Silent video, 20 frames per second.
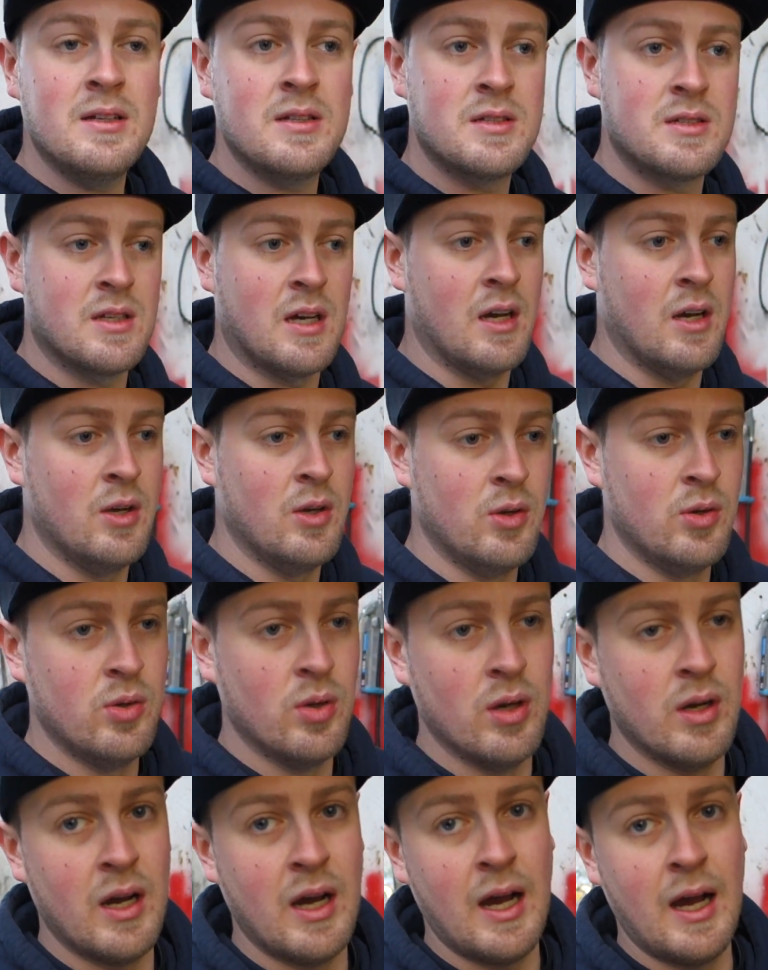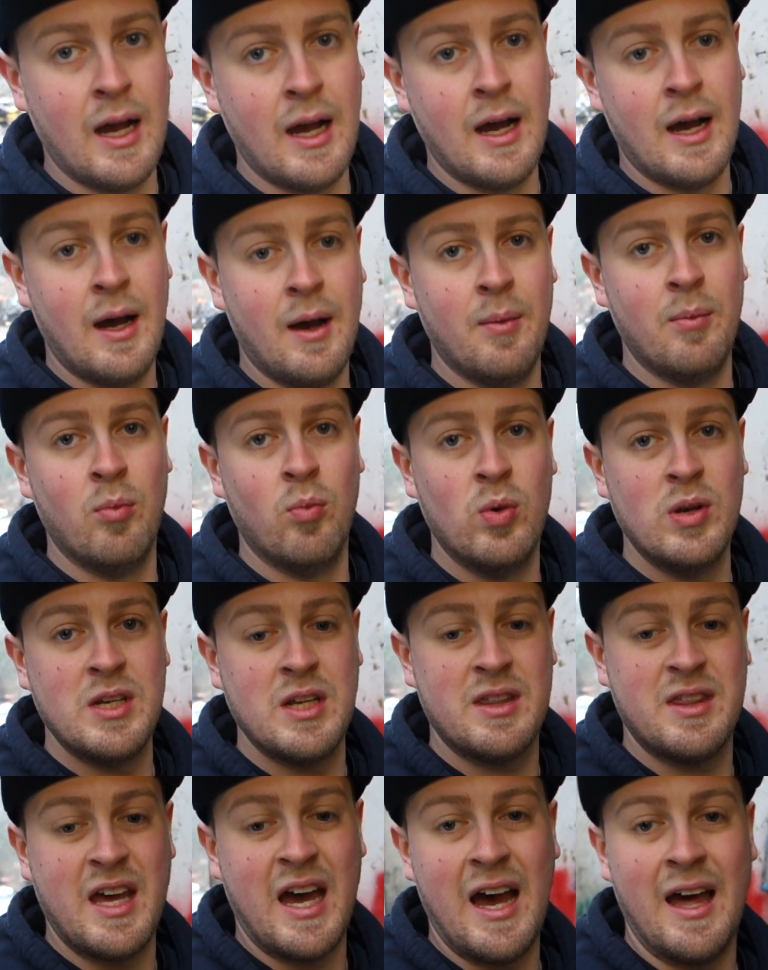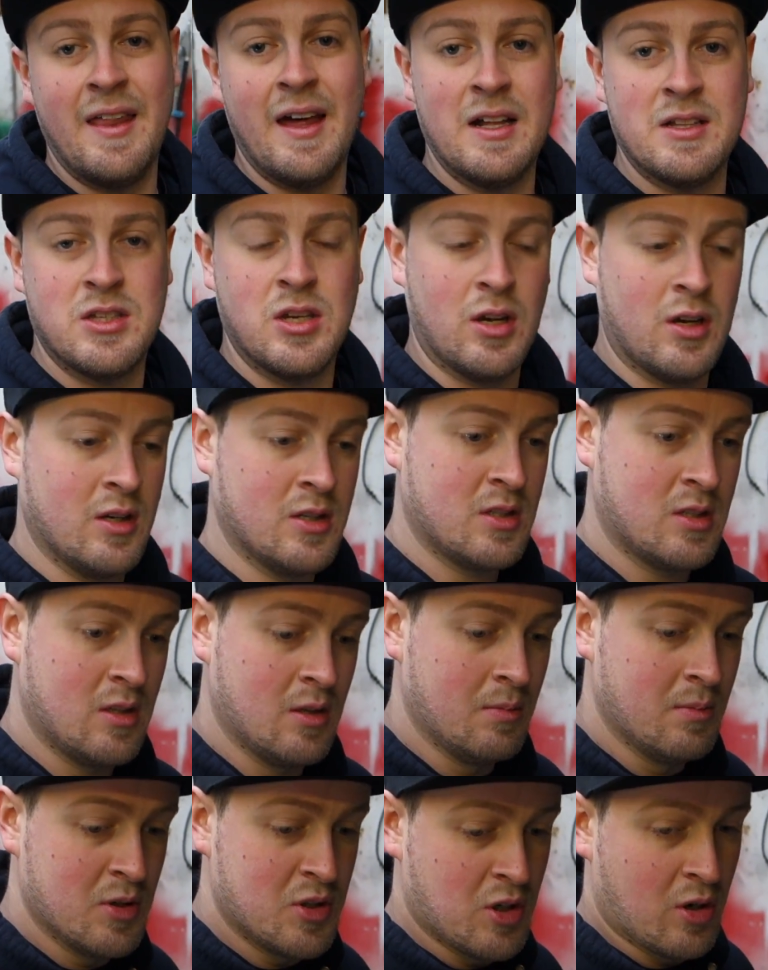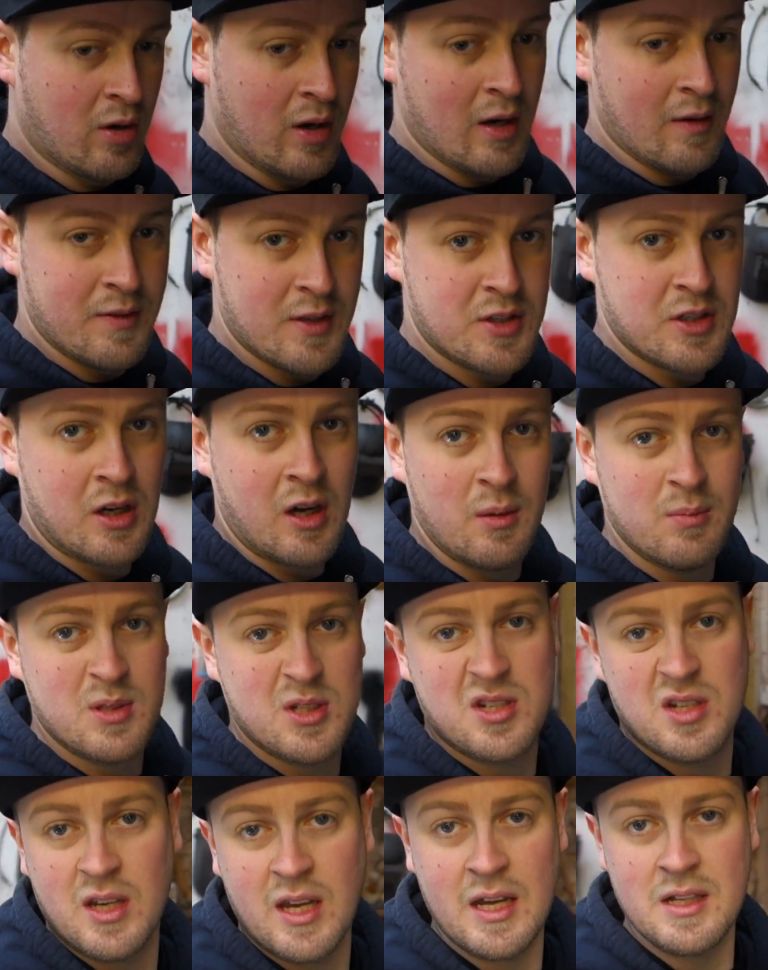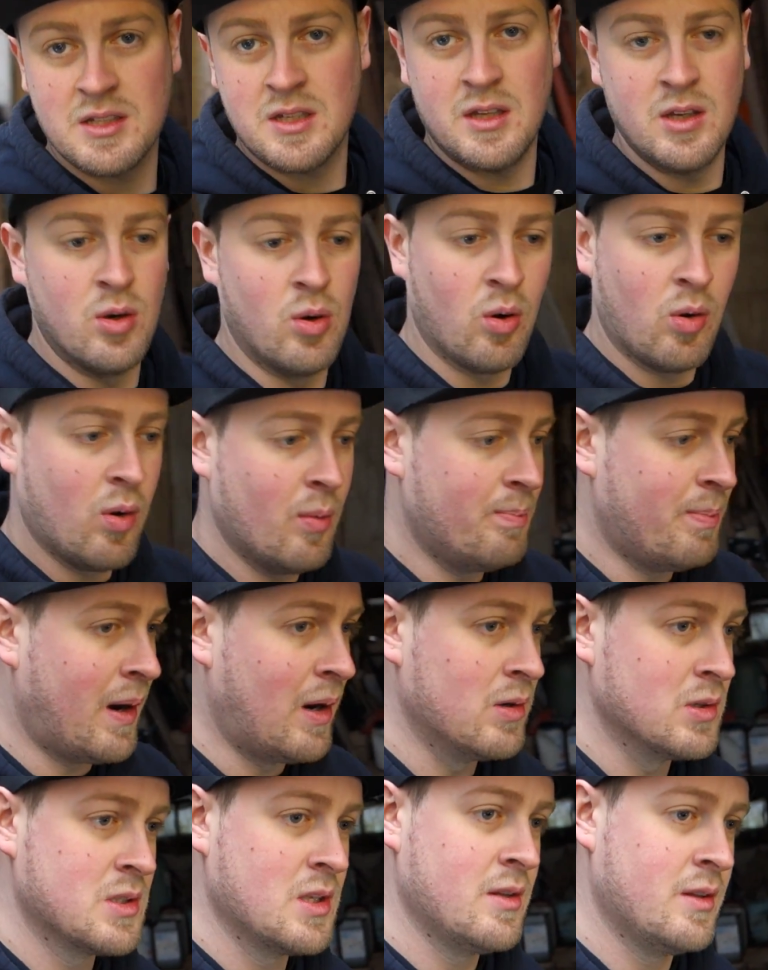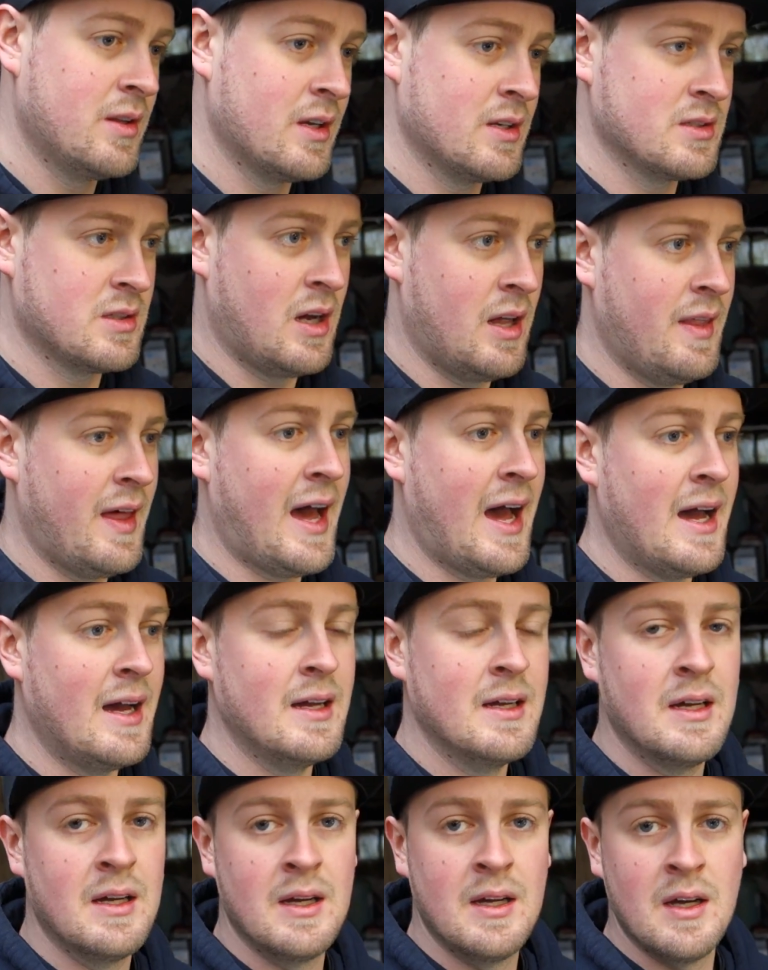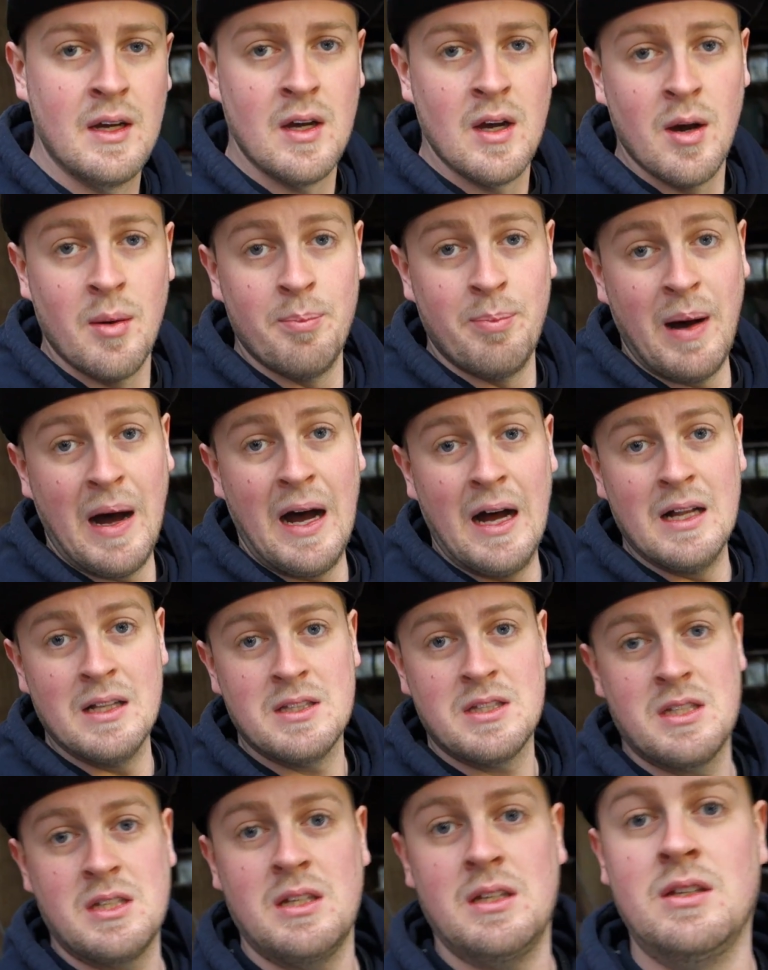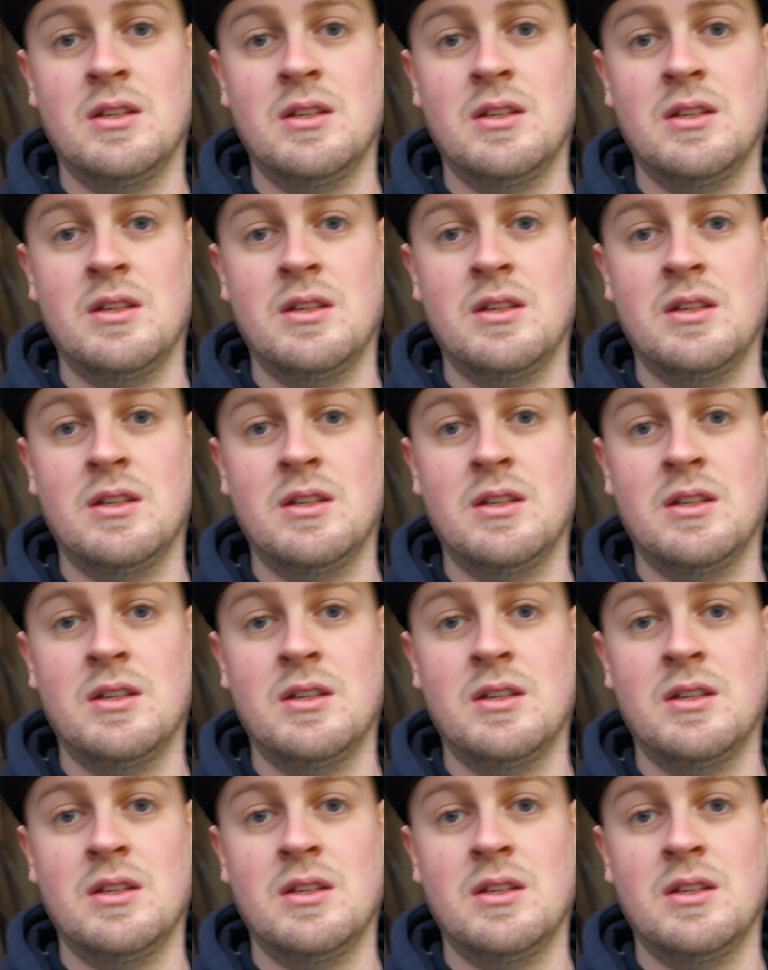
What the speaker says: So we did that. That took us the majority of the time just to get to the awkward bolts and things like that. But